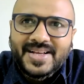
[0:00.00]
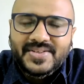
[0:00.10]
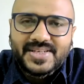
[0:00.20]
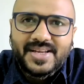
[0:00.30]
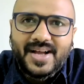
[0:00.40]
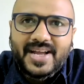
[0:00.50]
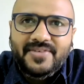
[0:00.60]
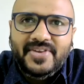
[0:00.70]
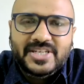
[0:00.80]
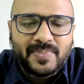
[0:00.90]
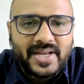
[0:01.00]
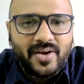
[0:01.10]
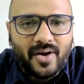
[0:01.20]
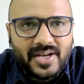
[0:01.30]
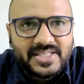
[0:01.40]
You see, I finished my
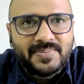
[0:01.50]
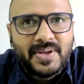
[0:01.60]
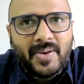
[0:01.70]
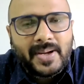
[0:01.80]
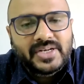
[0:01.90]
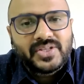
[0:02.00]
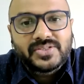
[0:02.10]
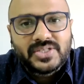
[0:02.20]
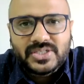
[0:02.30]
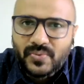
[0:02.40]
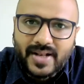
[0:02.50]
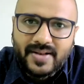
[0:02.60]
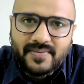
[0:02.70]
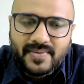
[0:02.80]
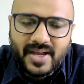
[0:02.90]
college way back in
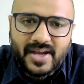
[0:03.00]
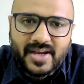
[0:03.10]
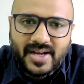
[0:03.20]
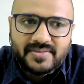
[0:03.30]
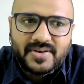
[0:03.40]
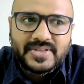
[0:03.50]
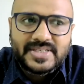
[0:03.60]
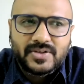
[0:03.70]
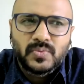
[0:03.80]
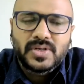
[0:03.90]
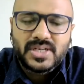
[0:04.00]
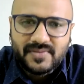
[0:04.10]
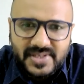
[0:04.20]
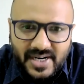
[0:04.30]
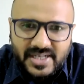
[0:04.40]
2012, and after which I was working
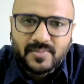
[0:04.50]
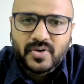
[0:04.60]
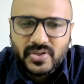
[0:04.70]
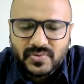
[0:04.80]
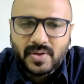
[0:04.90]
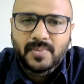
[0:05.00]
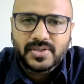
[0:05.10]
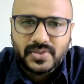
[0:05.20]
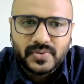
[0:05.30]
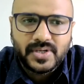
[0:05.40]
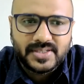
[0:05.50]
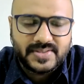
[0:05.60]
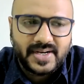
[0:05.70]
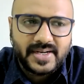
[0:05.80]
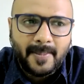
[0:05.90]
with Tata Motors for about 2 years,
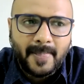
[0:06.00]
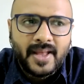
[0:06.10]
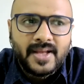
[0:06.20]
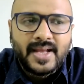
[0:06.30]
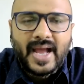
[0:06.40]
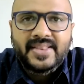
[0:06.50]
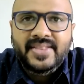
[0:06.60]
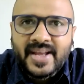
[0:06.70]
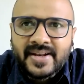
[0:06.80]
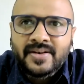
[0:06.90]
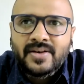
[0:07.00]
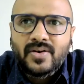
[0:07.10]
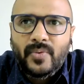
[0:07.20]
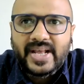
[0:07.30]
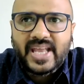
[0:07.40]
right? And
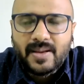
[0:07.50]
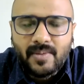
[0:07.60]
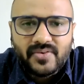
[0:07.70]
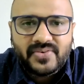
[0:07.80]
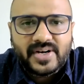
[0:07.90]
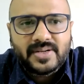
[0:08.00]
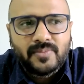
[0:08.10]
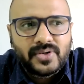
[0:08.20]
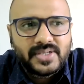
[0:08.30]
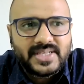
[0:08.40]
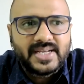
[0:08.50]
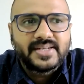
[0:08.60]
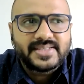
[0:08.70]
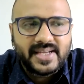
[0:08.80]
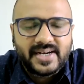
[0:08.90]
then when I came out of Tata Motors, I
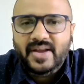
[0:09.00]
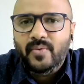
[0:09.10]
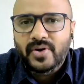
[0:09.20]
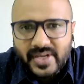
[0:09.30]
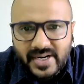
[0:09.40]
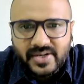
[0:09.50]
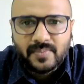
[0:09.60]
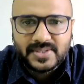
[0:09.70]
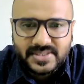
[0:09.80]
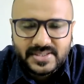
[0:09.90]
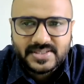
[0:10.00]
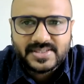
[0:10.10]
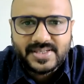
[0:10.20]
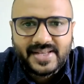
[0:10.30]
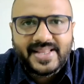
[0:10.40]
decided I wanted to get into
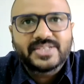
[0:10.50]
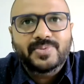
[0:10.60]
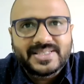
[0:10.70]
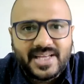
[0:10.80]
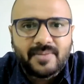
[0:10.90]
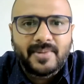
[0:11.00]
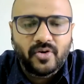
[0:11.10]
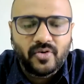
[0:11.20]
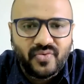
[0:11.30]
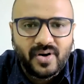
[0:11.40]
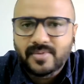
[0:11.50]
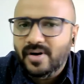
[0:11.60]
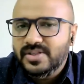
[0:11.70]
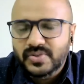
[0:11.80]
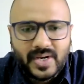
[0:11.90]
business, and that's when I started my own firm
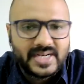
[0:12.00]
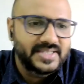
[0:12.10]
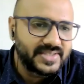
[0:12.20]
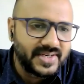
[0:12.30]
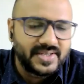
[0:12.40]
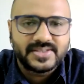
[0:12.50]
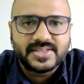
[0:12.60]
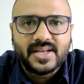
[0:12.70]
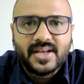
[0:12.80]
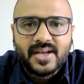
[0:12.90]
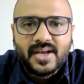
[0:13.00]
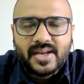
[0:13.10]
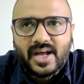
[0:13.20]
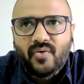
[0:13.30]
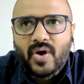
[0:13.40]
called Joyesh Engineers.
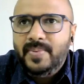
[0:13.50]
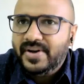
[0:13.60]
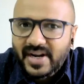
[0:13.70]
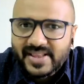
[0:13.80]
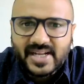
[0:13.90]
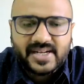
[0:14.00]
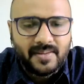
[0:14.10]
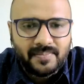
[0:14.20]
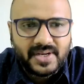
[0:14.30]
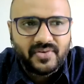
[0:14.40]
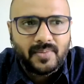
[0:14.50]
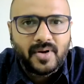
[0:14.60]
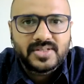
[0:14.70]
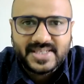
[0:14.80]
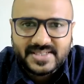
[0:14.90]
Now I've been running that company for
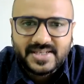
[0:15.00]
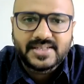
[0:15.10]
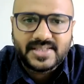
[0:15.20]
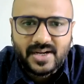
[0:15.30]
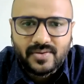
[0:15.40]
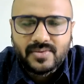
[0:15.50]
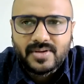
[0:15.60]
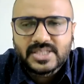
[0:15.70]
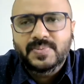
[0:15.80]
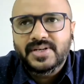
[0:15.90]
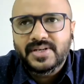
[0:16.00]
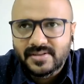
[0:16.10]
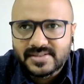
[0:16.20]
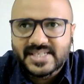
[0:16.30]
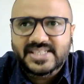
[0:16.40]
about 6 years now. It's
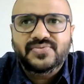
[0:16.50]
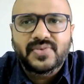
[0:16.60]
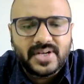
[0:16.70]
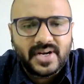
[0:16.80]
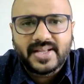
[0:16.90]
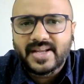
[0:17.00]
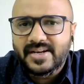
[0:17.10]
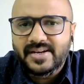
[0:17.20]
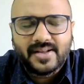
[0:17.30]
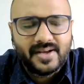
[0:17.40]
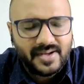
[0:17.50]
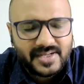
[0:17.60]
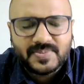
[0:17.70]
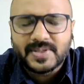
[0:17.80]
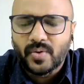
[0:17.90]
been successfully running, and
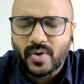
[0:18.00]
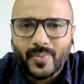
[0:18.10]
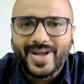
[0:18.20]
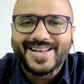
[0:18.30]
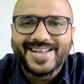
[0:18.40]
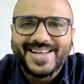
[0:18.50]
it's been going well.